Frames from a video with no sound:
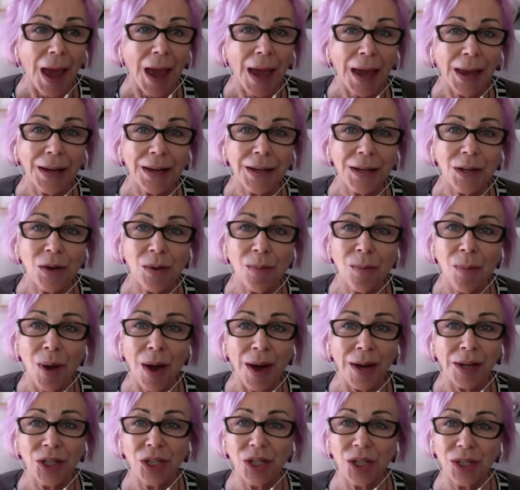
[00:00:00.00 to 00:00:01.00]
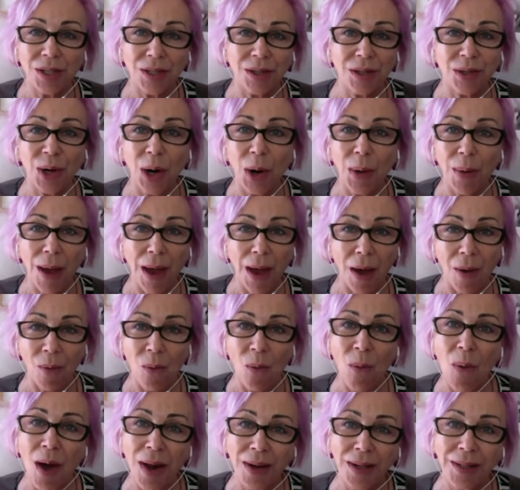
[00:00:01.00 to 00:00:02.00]
and you might just throw out
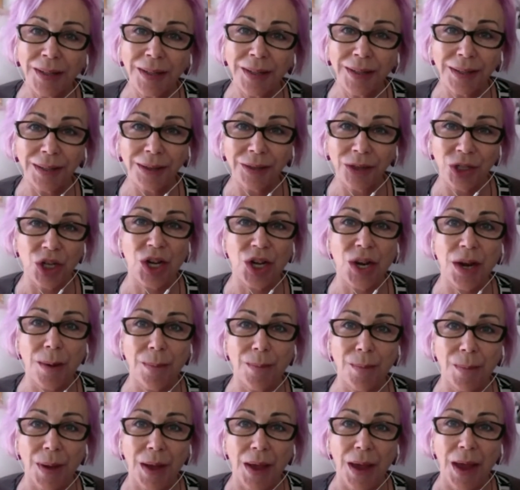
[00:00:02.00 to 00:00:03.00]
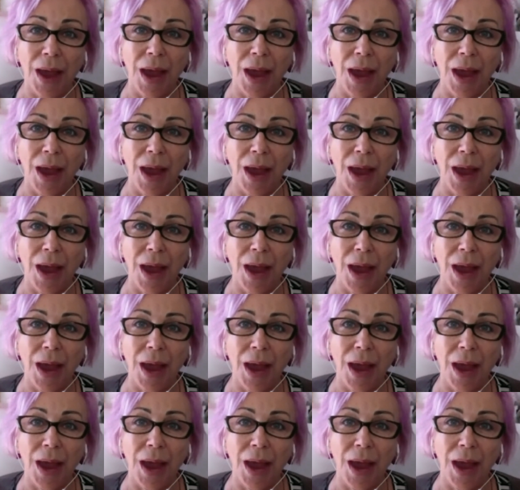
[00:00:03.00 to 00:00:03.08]
one little chip,